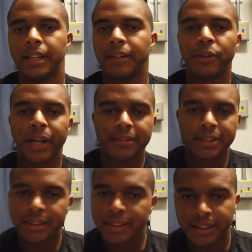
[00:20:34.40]
if you have a
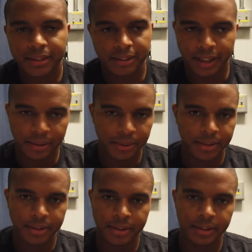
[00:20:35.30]
suggestion on how we
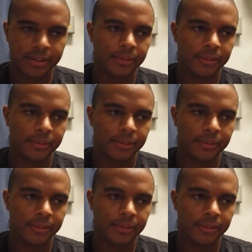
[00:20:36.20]
should do this.